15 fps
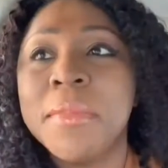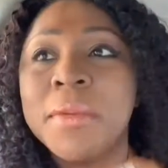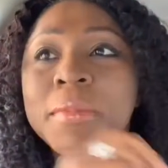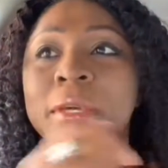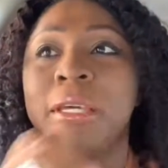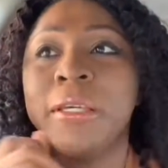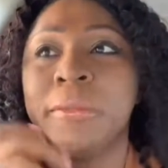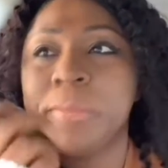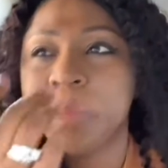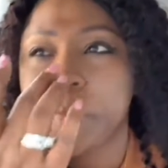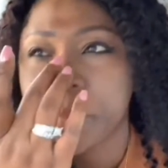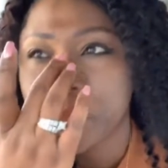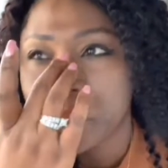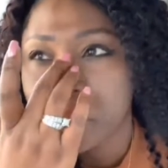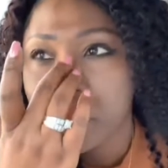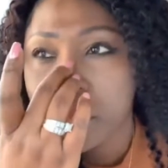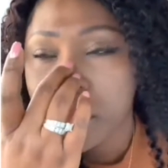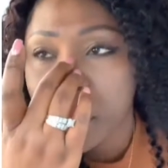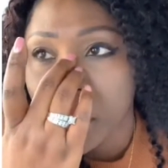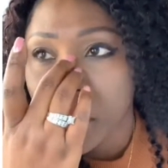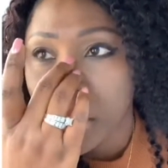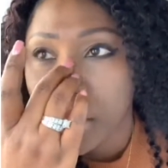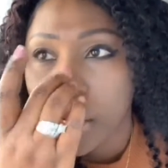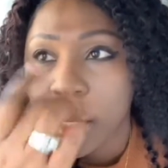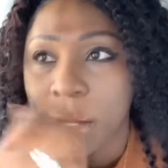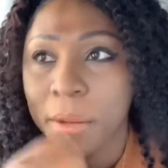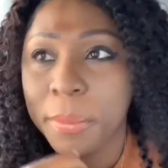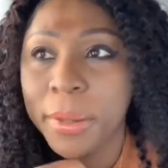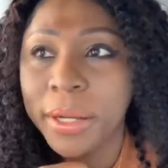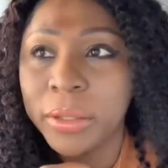maybe
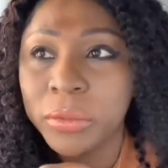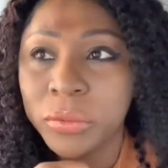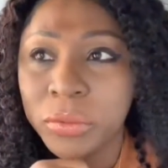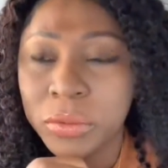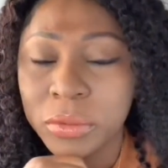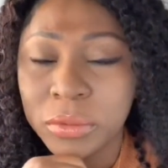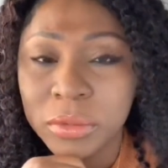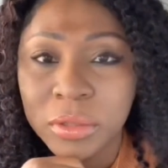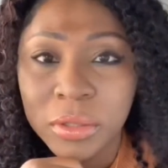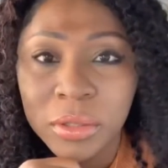about